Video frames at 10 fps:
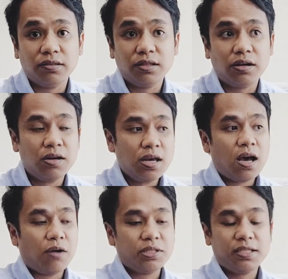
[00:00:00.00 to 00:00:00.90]
So
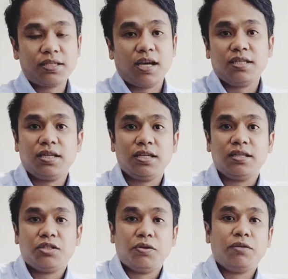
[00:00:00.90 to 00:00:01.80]
I was discussing
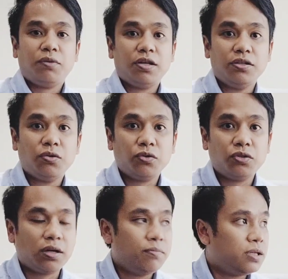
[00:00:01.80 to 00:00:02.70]
it with her
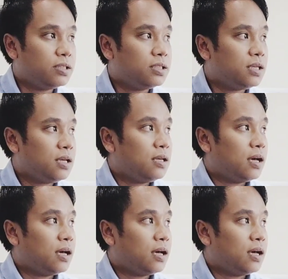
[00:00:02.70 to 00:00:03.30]
daughter because